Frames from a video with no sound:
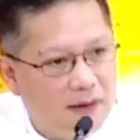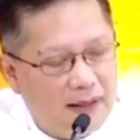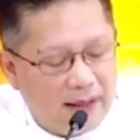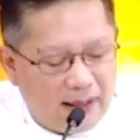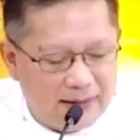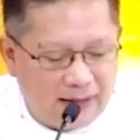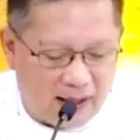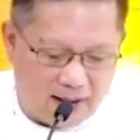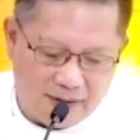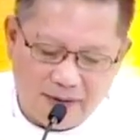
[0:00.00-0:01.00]
and
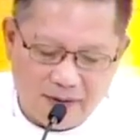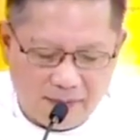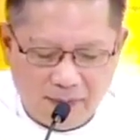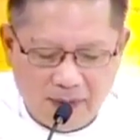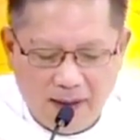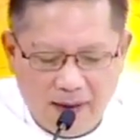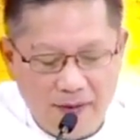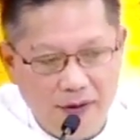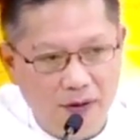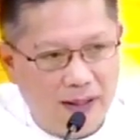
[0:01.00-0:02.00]
God and
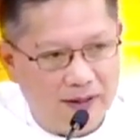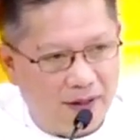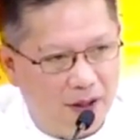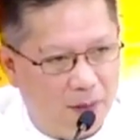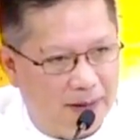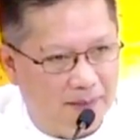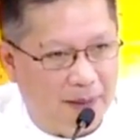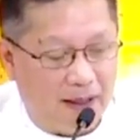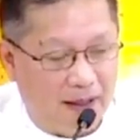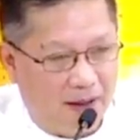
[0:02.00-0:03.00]
no other human
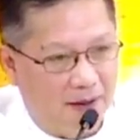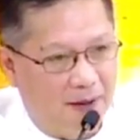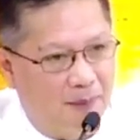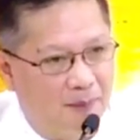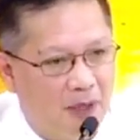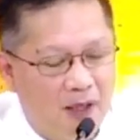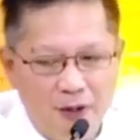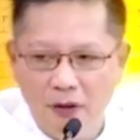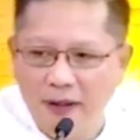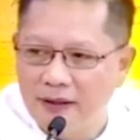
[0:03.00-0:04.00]
being,
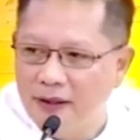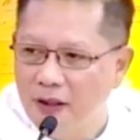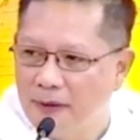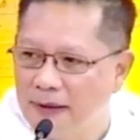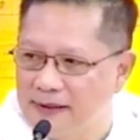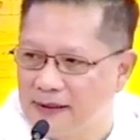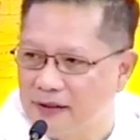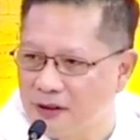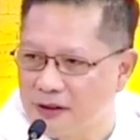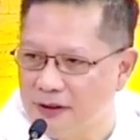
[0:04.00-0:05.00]
no other human
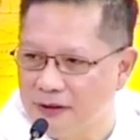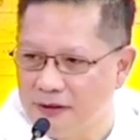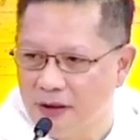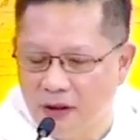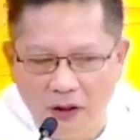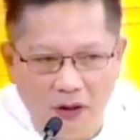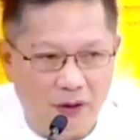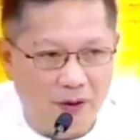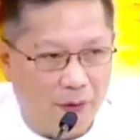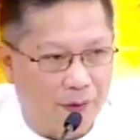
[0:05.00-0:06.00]
institution or
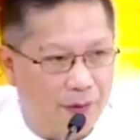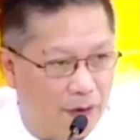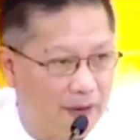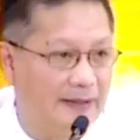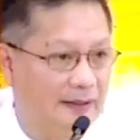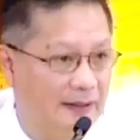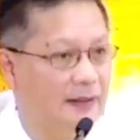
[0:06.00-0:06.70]
authority.